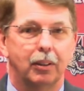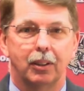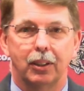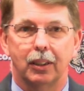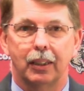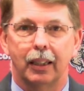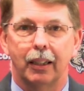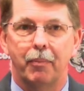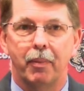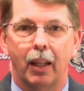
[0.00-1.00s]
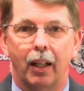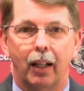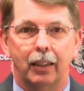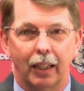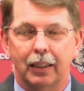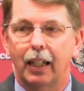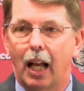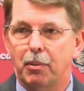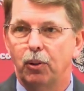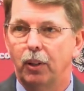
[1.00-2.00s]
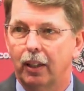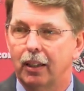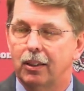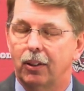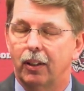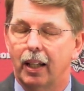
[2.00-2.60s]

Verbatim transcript: And she said, uh, yes, I'd absolutely consider